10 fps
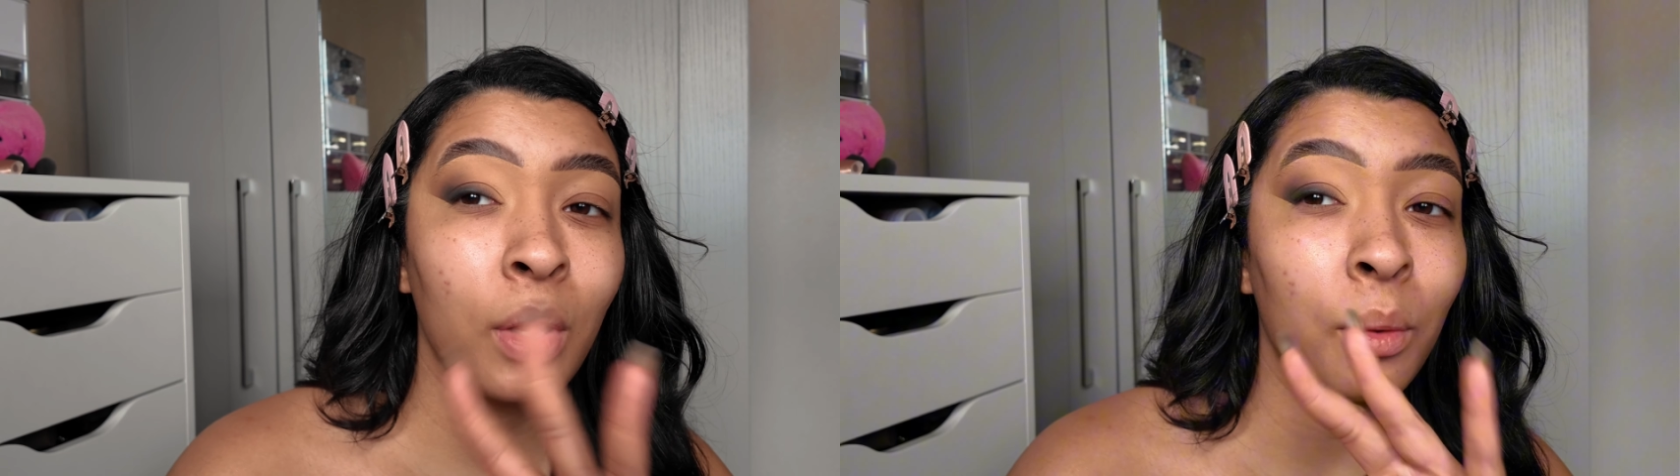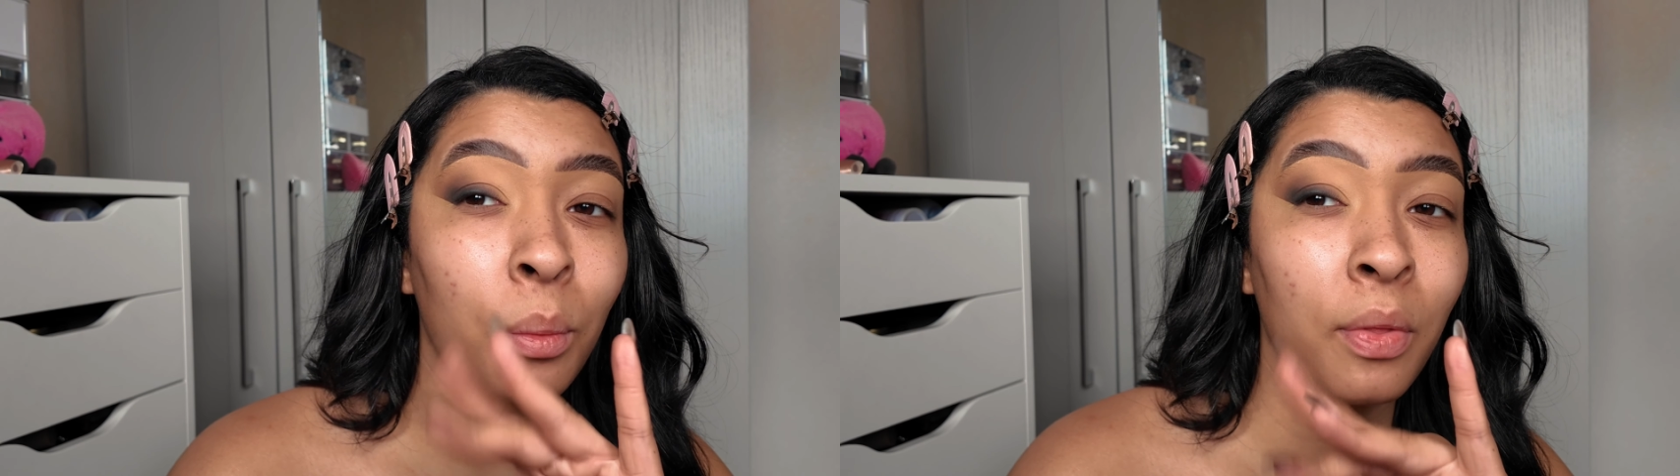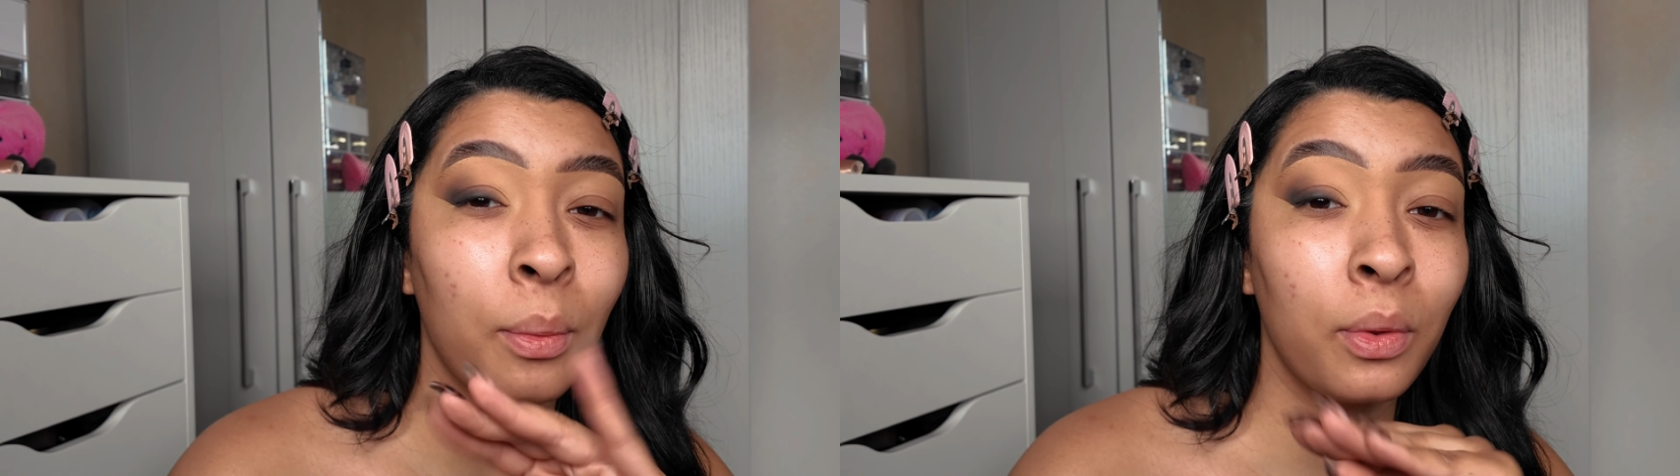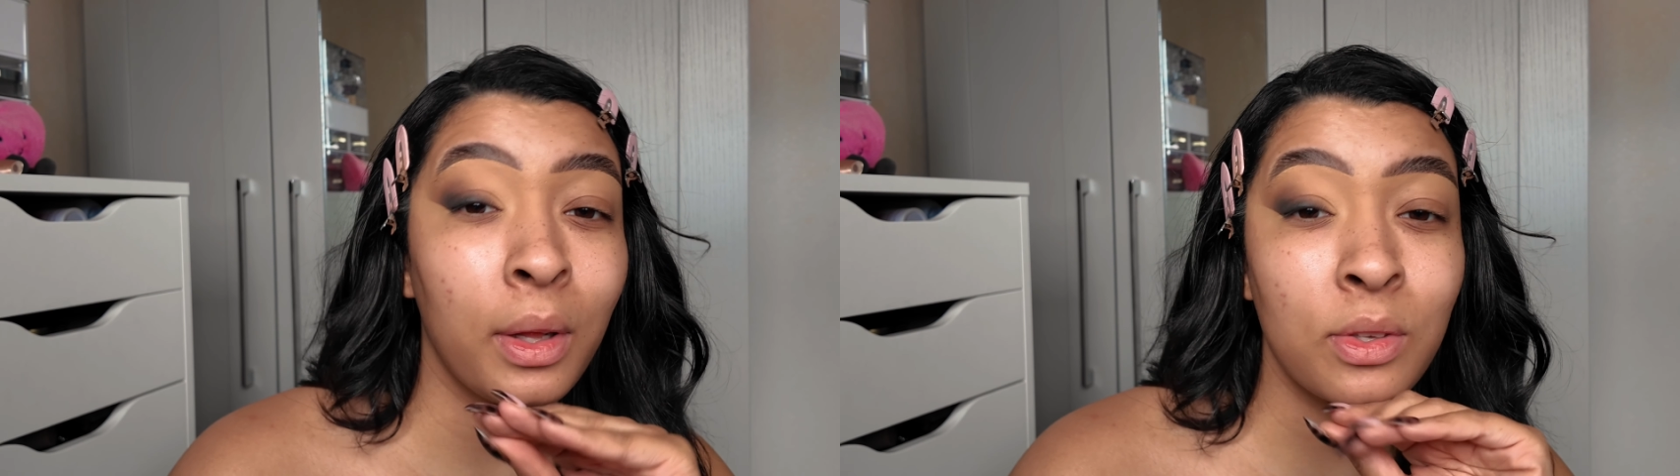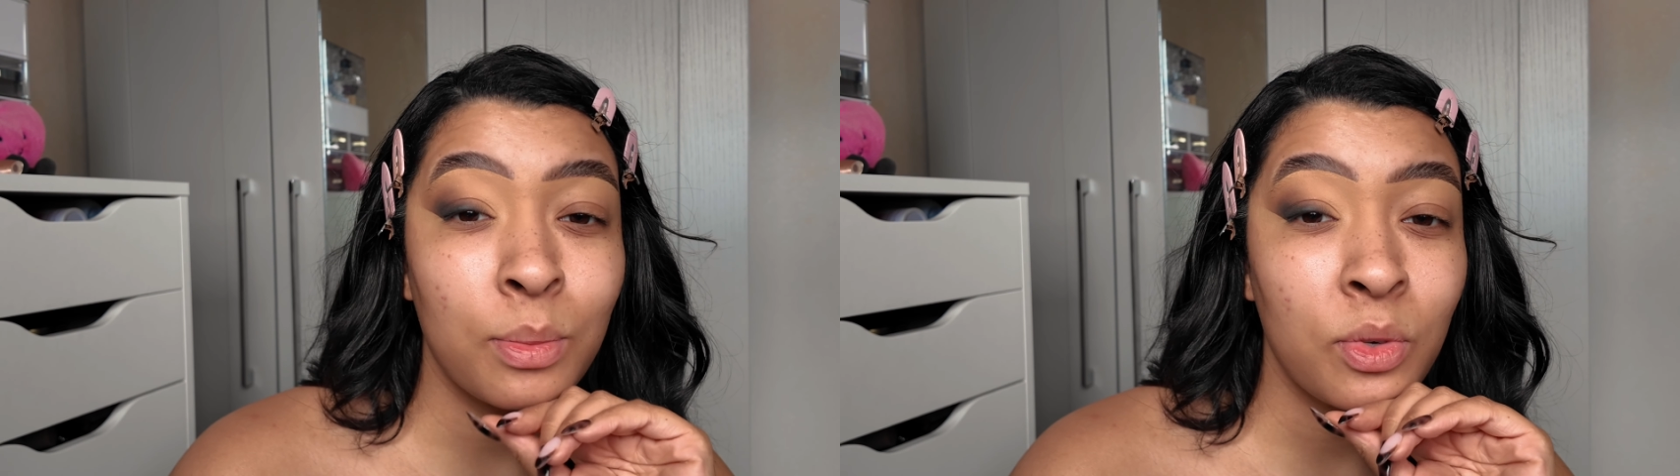whether we'll
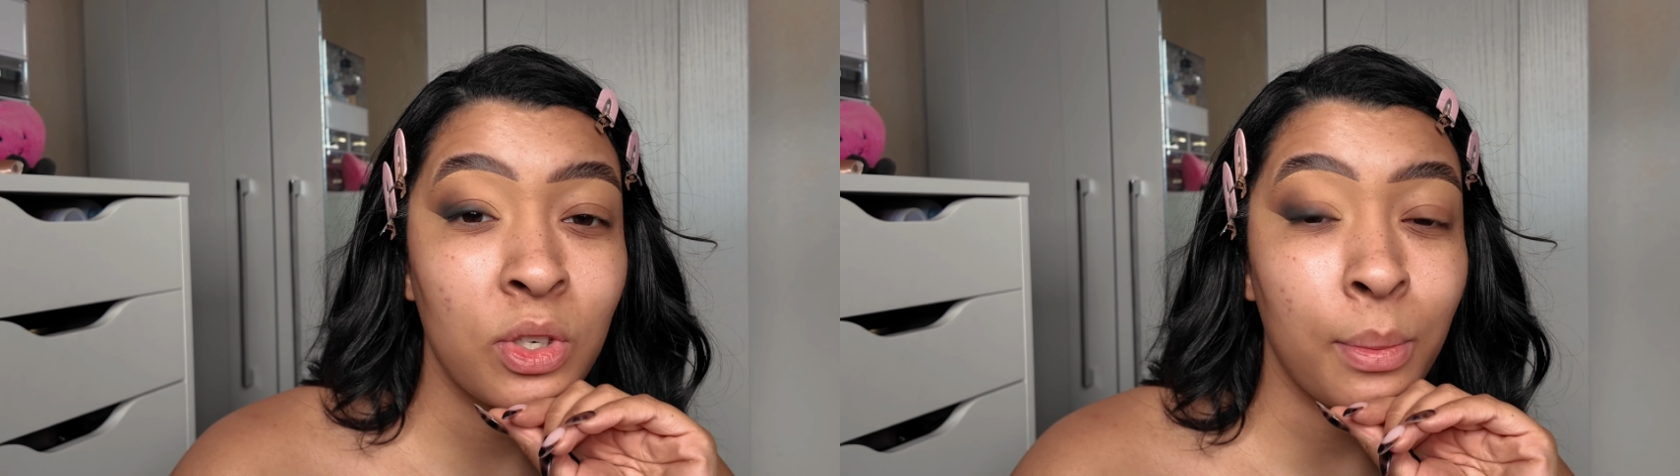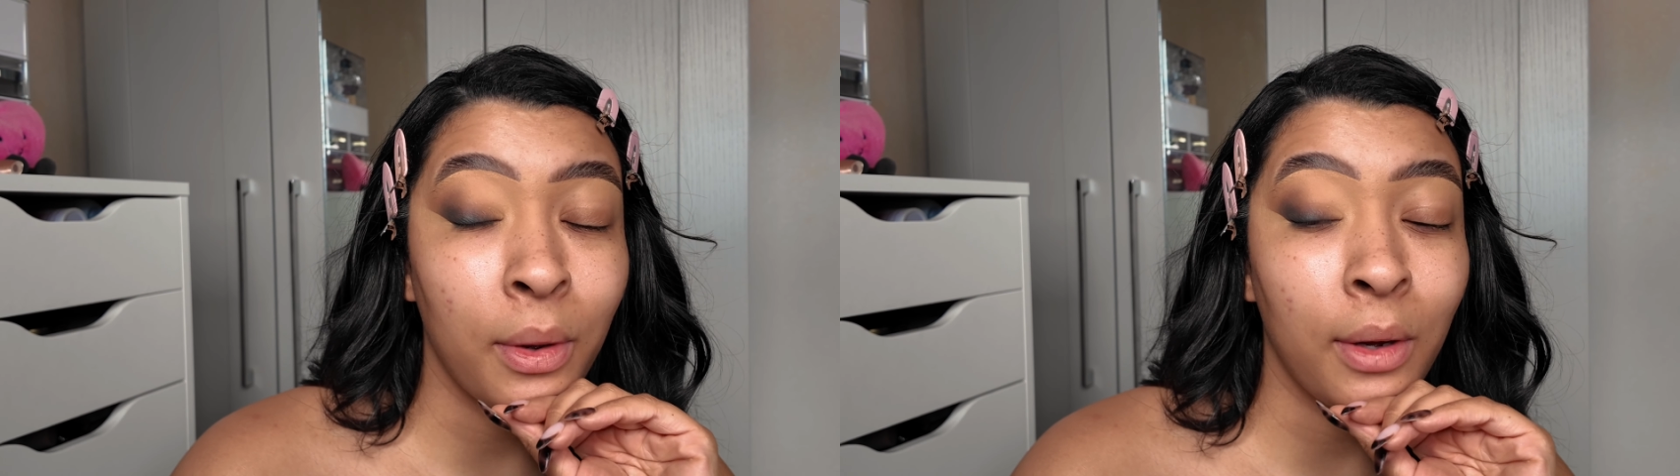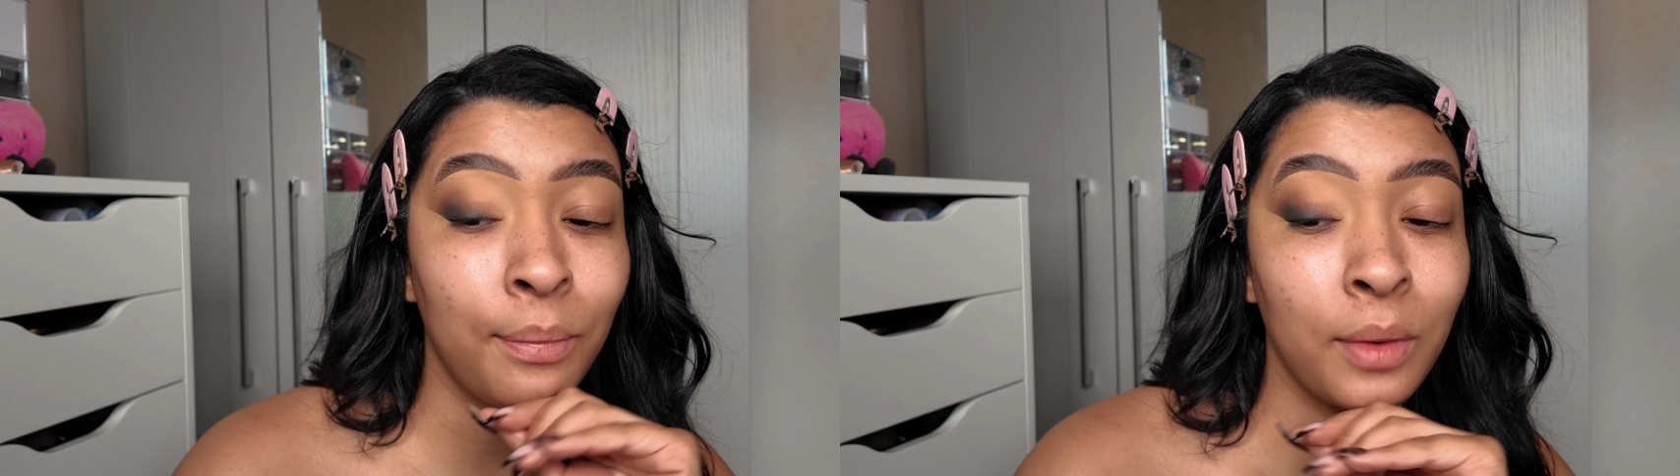add some shimmer,